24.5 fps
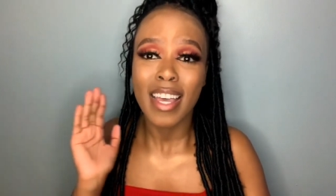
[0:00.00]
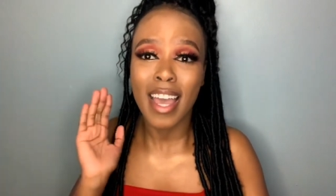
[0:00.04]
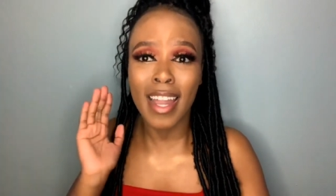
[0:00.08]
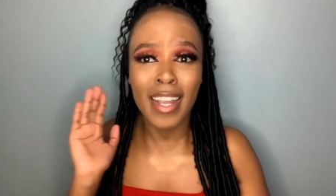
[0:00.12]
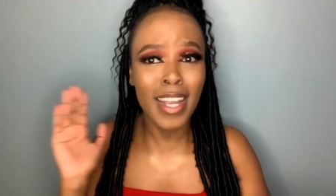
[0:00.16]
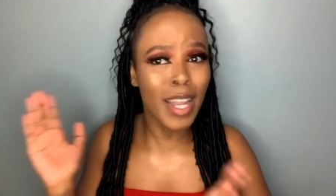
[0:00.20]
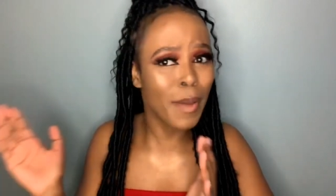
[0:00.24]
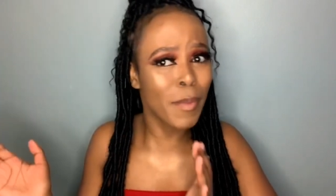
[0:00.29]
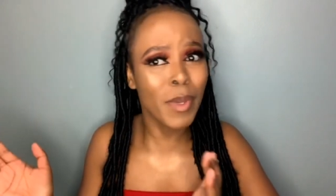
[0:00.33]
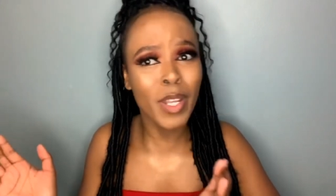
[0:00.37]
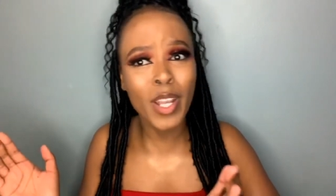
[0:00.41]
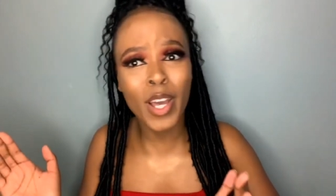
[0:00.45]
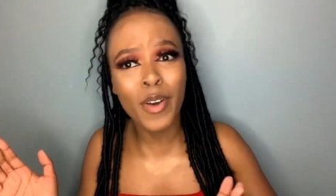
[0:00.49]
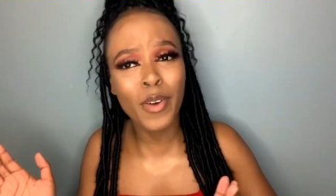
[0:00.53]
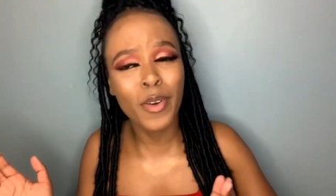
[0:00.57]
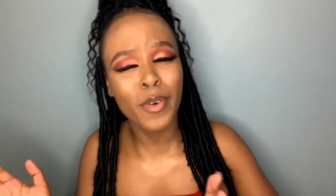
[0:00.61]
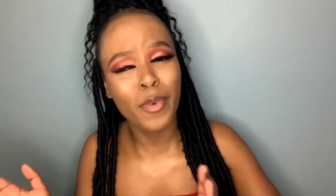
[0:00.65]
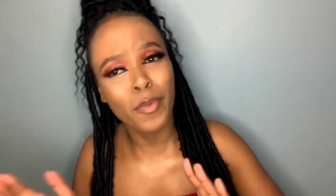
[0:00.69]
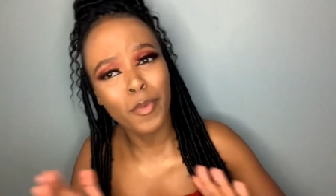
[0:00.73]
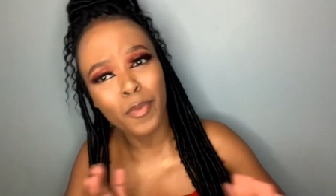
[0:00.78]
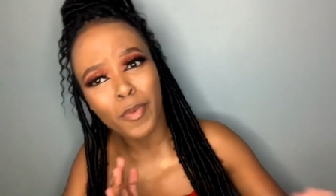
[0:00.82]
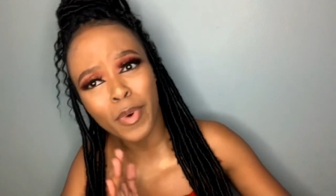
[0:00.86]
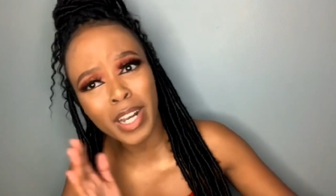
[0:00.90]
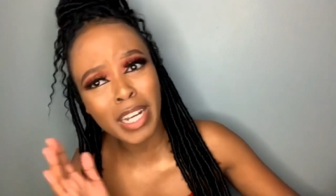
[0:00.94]
and let me know
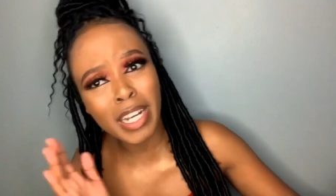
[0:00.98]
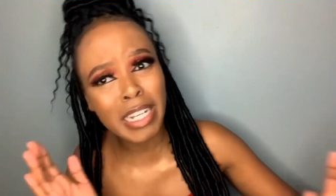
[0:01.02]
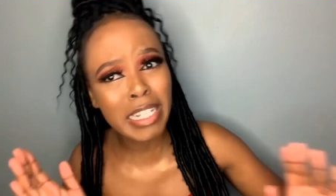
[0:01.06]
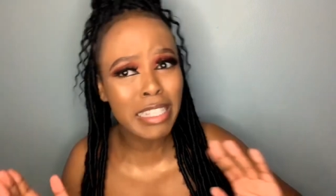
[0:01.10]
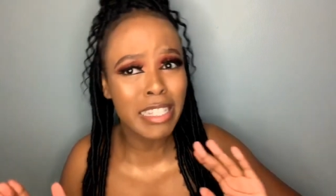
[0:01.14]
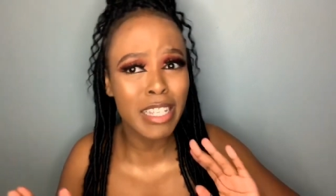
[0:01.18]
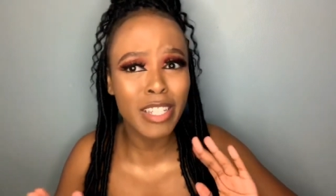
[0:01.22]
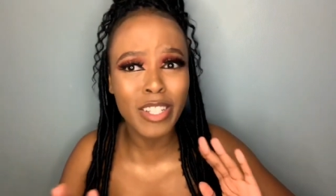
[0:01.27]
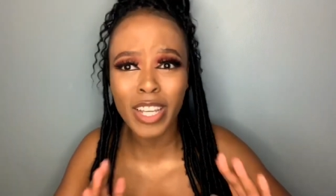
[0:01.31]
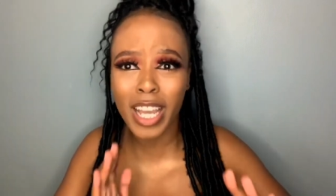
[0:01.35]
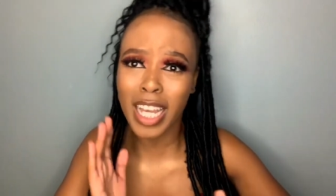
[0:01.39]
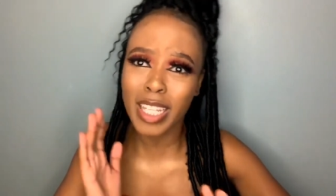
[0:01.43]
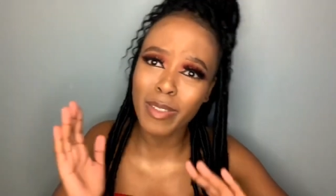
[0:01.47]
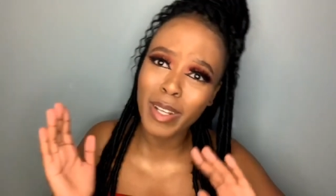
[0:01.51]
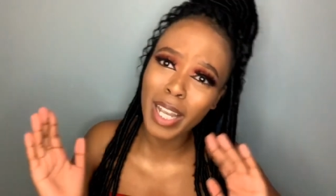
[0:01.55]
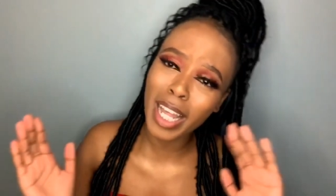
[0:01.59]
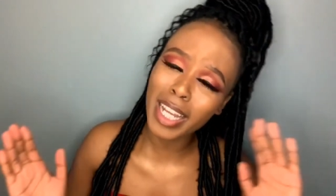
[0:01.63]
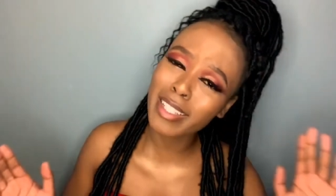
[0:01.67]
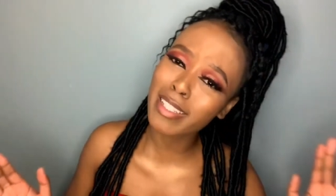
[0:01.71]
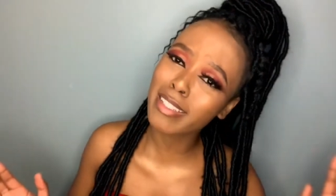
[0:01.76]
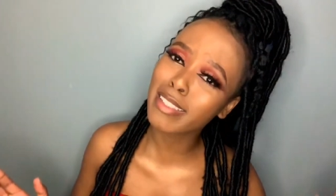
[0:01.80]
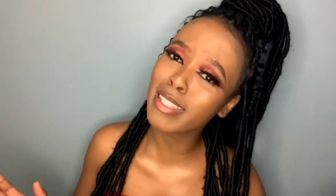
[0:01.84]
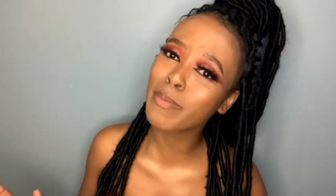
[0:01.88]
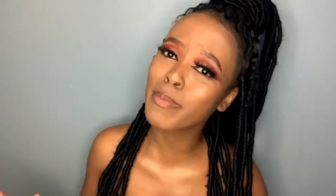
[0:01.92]
what it is that you guys would
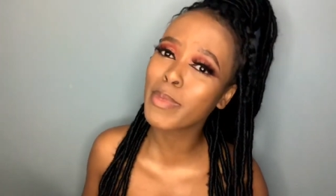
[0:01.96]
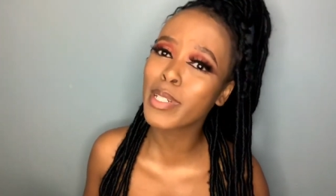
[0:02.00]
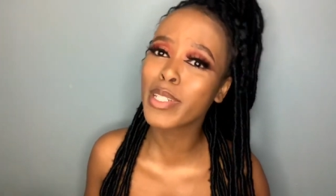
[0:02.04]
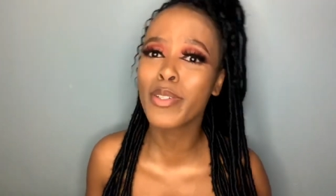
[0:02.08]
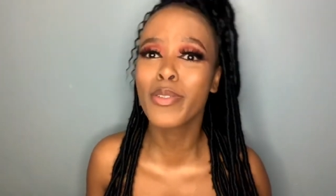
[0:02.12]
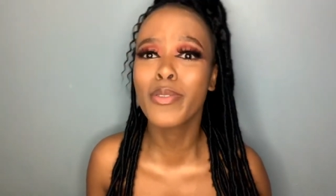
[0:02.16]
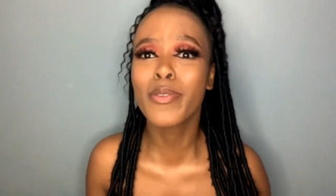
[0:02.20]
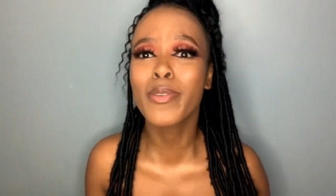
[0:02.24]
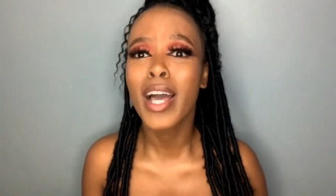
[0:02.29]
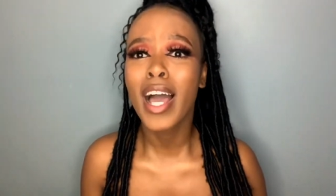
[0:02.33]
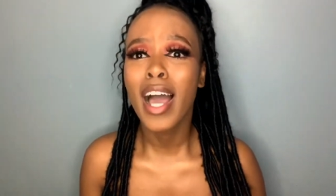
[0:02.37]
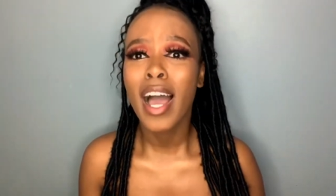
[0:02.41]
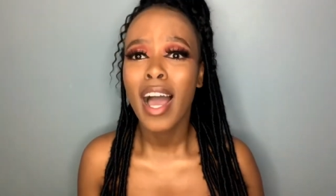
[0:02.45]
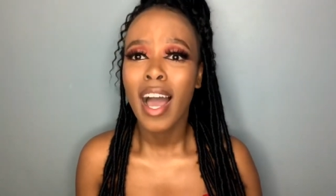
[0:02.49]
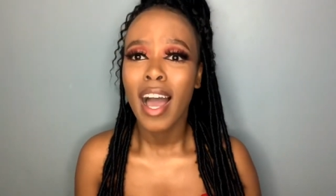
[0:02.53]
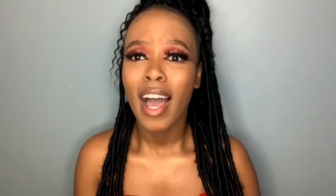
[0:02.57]
like to see me do